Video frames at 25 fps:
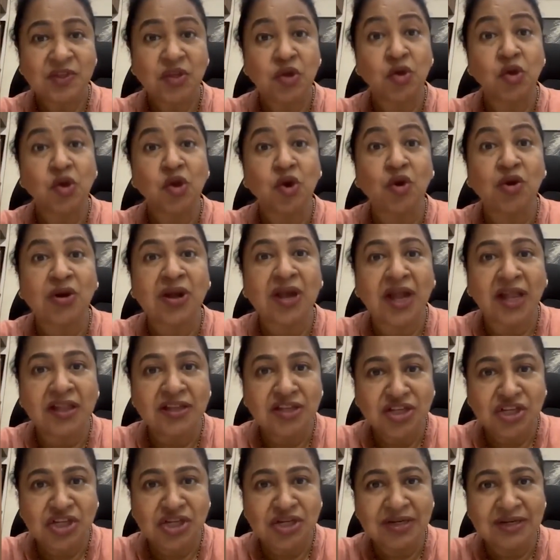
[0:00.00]
to your
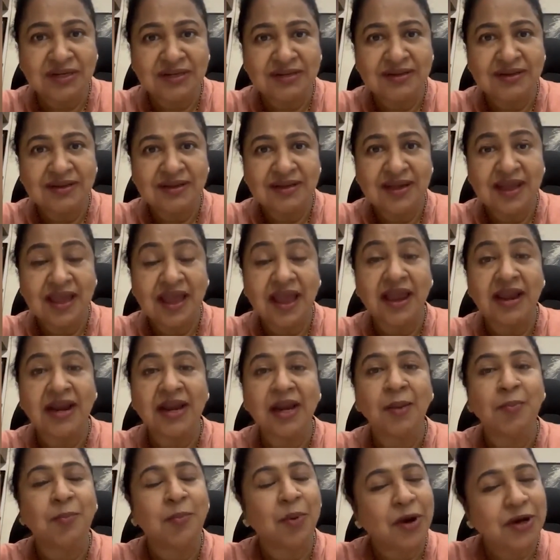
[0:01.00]
culture,
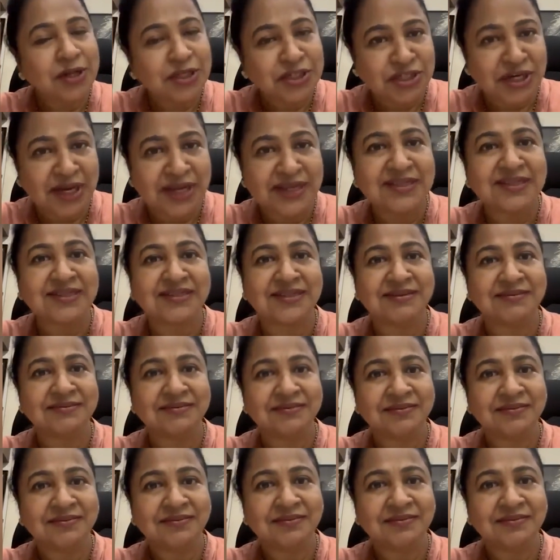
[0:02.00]
and apologize.